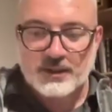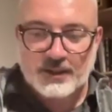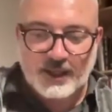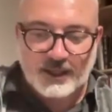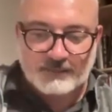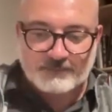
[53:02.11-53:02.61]

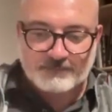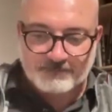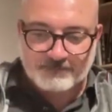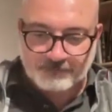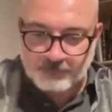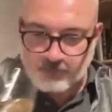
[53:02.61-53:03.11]

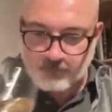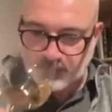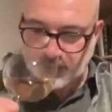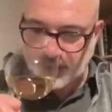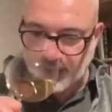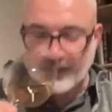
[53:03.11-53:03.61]

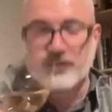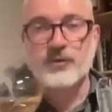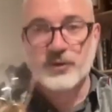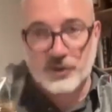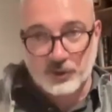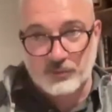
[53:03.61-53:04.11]
and
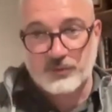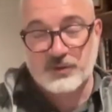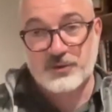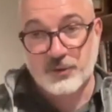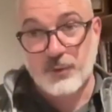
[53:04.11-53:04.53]
also the